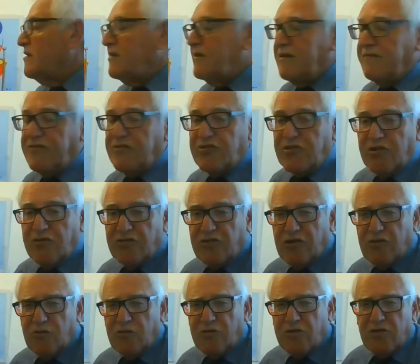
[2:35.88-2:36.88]
If you don't
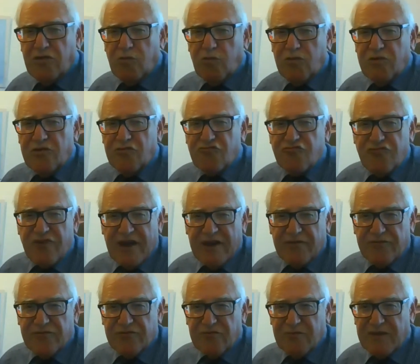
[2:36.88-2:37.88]
know what the word
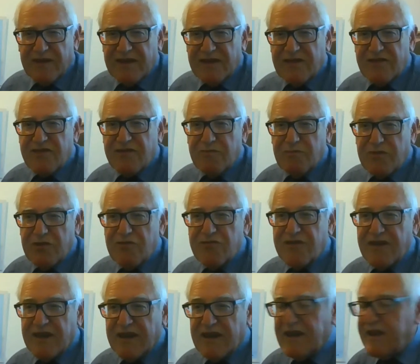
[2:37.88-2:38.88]
round means
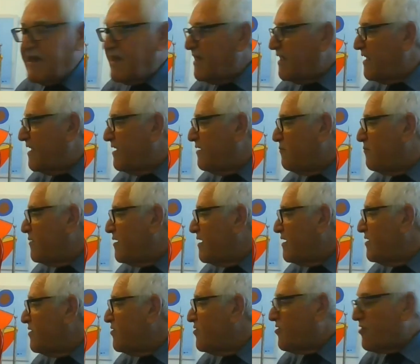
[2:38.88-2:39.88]
musically, it
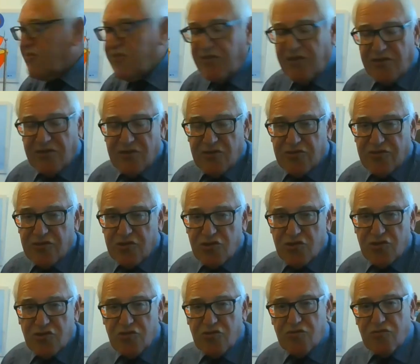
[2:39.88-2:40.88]
means
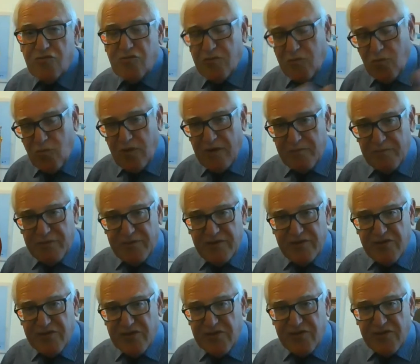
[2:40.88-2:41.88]
that one
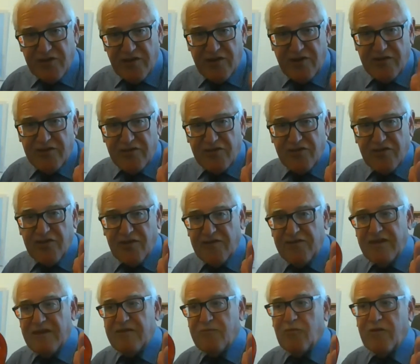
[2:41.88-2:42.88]
person starts,
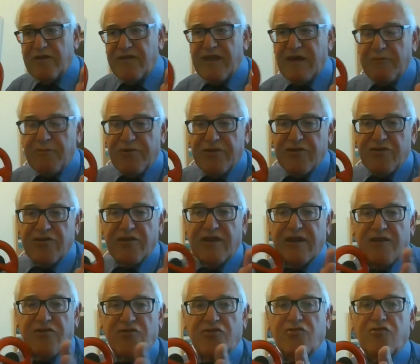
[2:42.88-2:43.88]
and then when that person
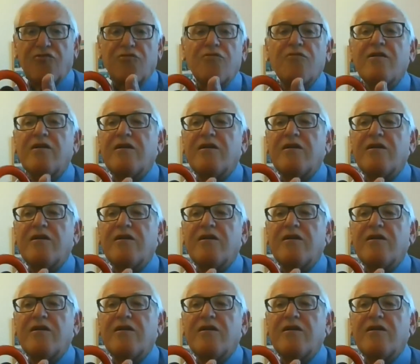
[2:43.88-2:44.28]
gets to